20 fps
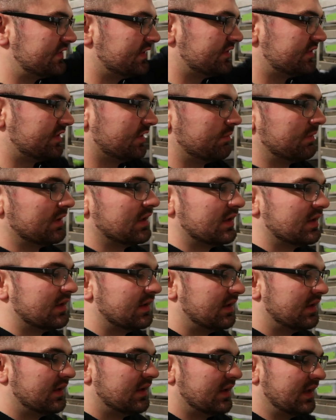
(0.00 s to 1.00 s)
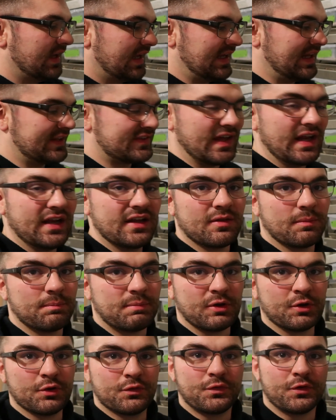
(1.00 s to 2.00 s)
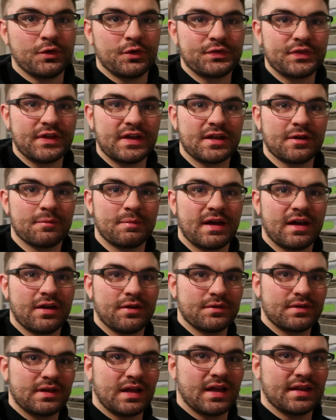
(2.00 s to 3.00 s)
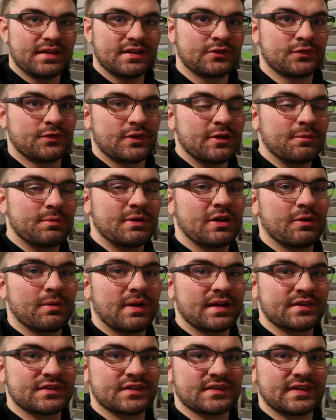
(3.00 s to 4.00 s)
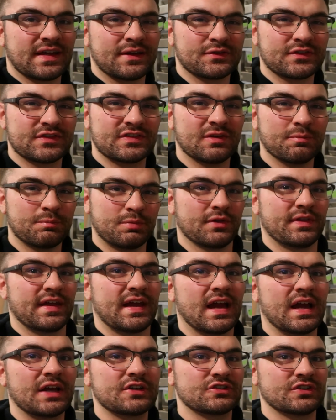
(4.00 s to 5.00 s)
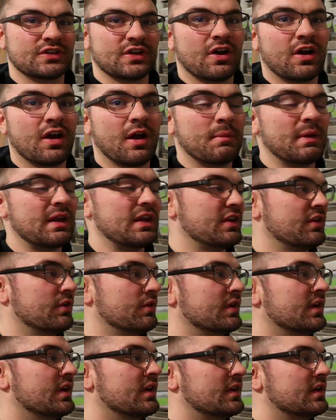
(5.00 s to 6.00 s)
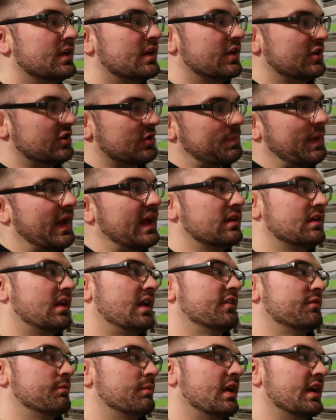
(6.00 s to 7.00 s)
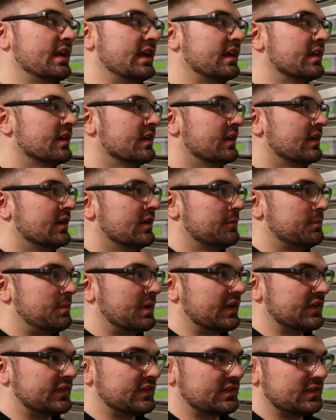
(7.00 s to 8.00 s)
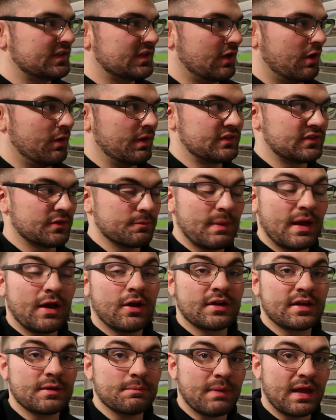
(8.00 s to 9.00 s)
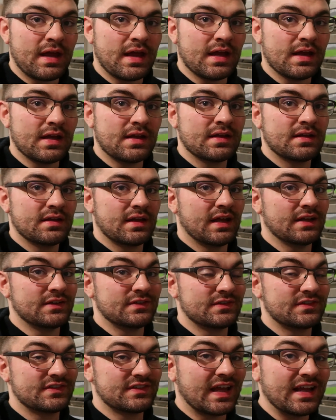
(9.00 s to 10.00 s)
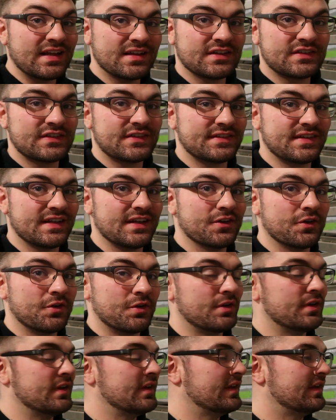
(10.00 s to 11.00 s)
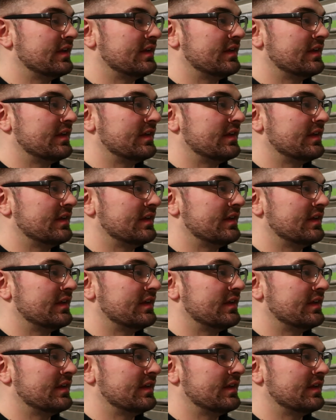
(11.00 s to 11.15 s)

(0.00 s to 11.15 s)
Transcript: system. And that's kind of the beautiful thing about these Freedom Breeder racks, is how simple they actually are. I mean, you're paying a lot of money, but it's, you know, it's American made, it's stainless steel,